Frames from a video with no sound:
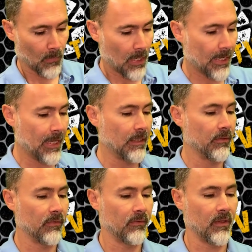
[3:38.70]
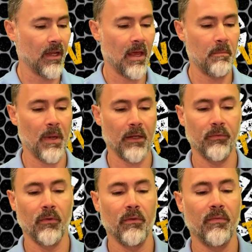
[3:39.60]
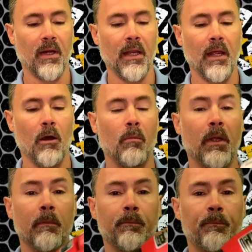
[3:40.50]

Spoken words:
Again, this is an impact certified helmet.